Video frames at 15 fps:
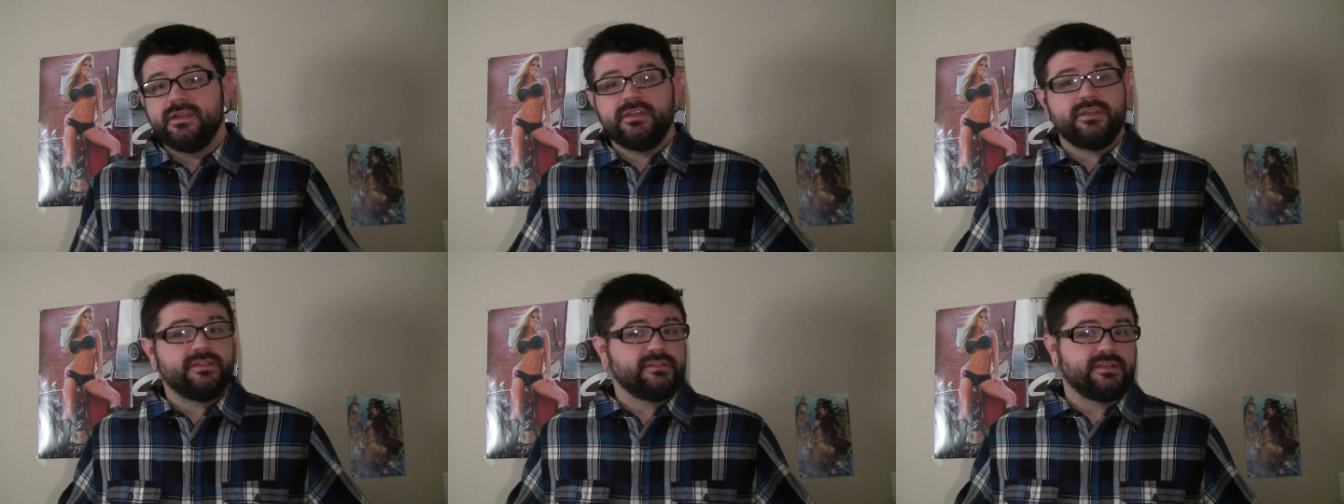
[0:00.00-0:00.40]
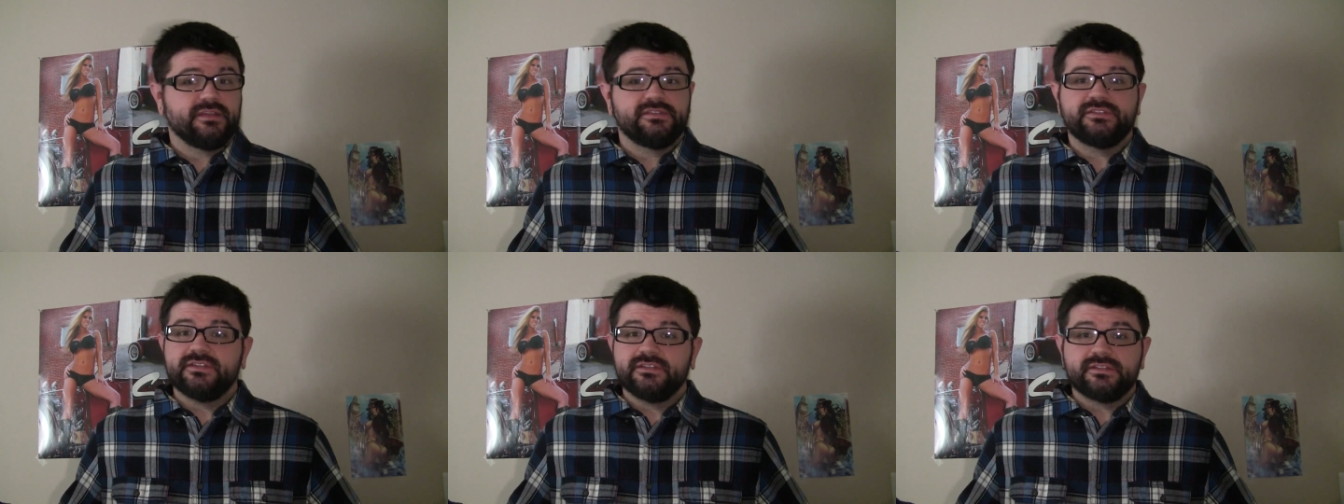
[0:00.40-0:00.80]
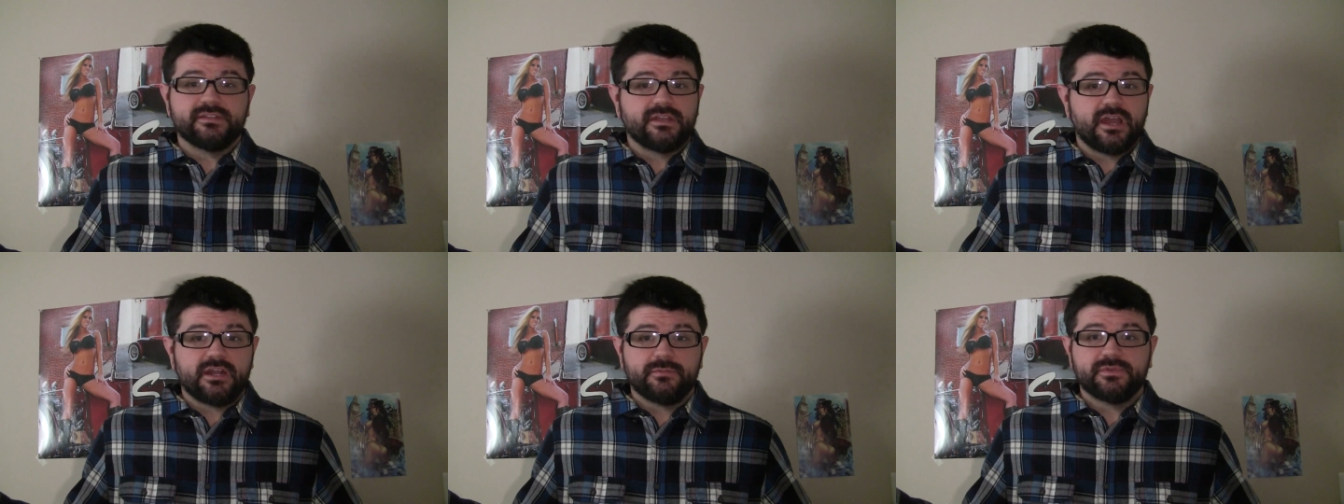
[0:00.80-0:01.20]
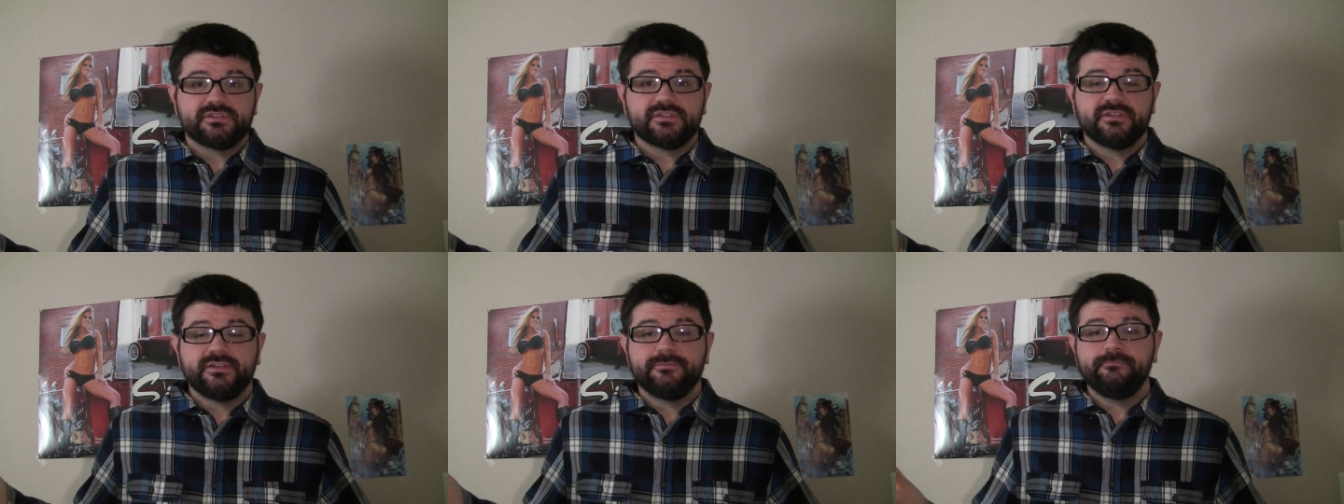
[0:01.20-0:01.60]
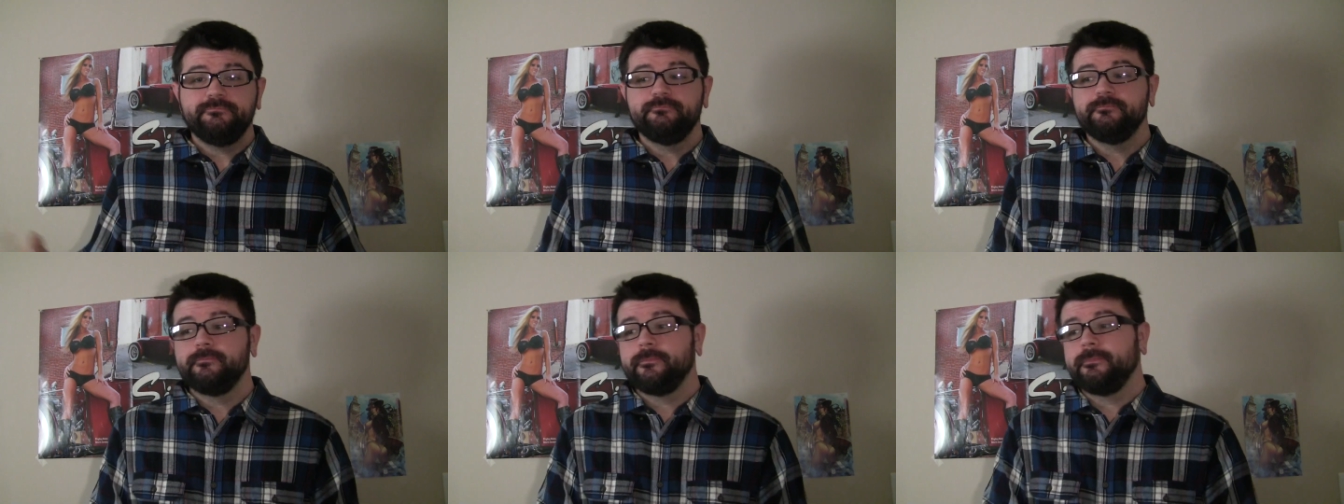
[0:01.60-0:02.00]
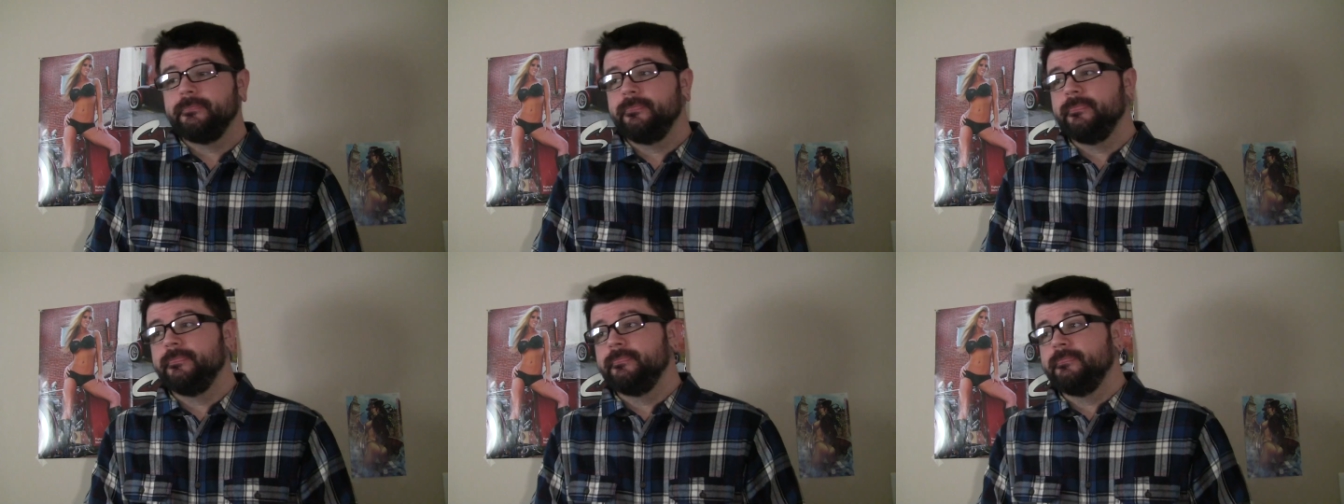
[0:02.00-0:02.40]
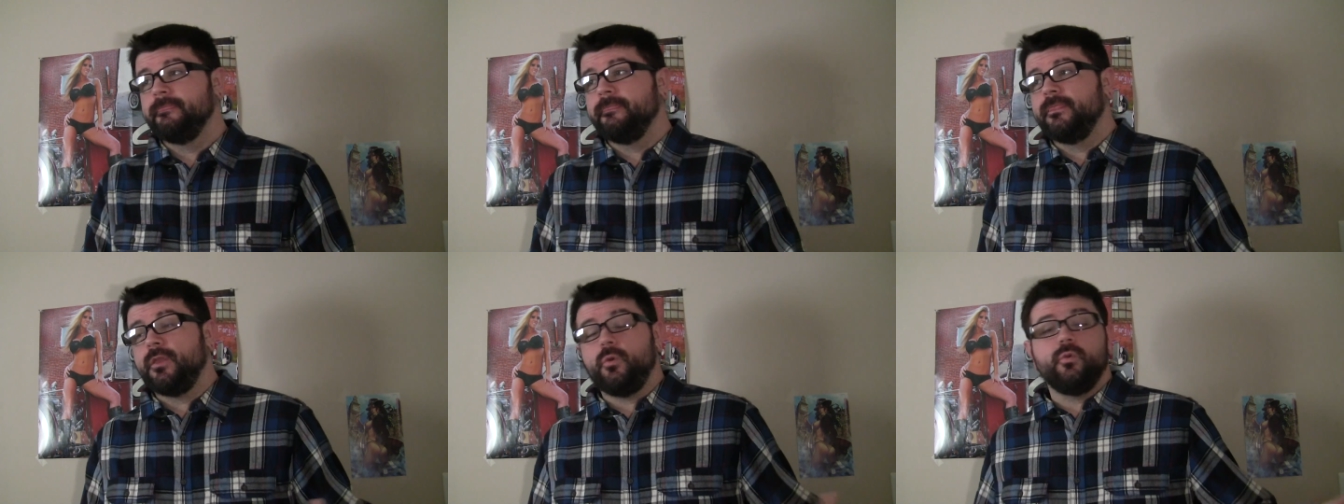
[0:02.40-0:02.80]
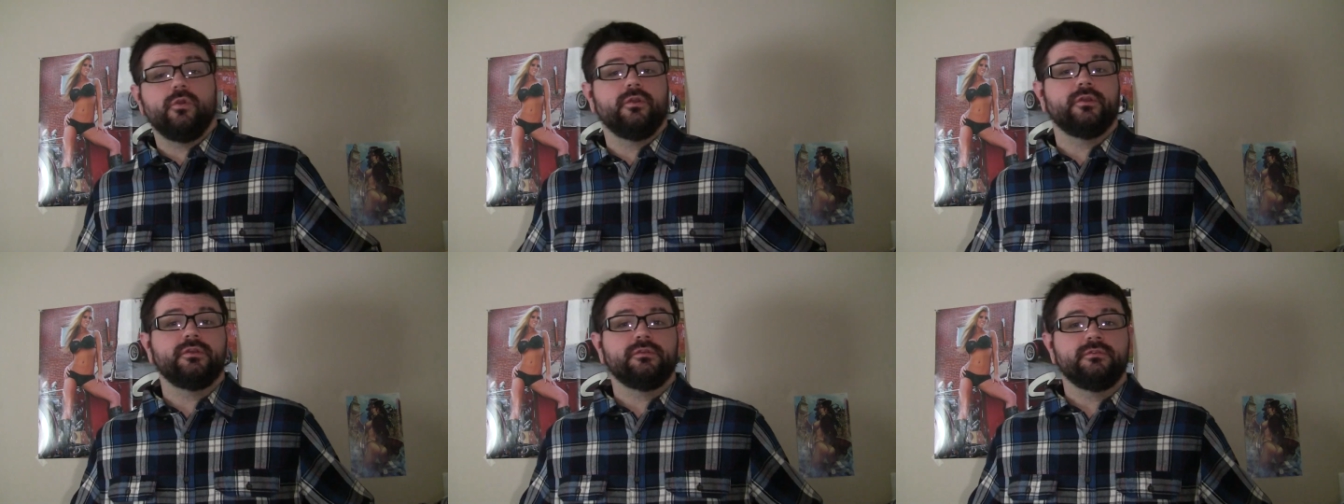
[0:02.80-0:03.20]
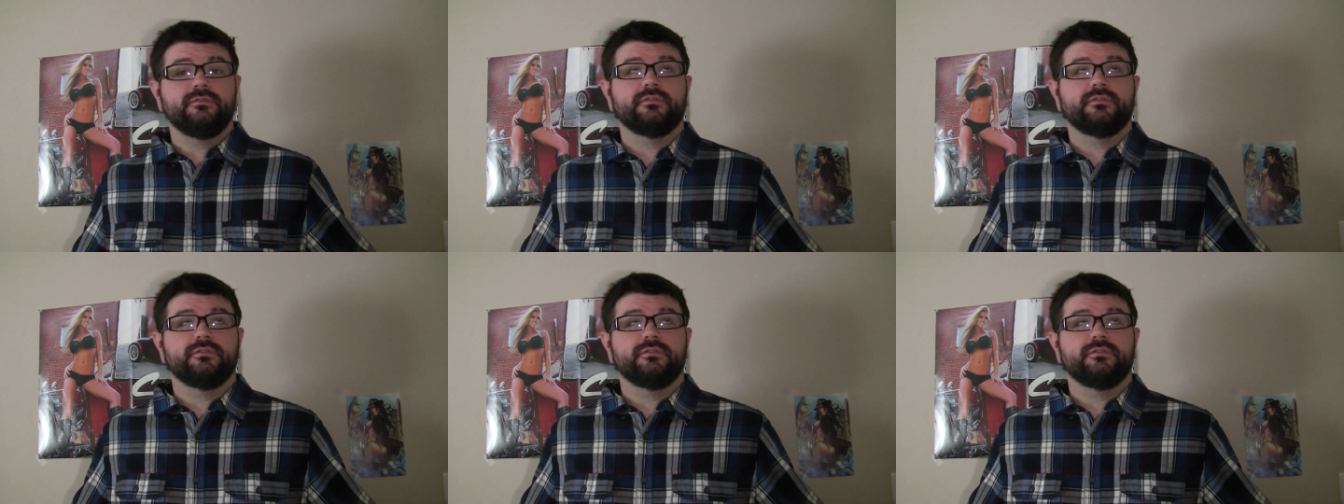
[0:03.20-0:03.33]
it gets sent anonymously, or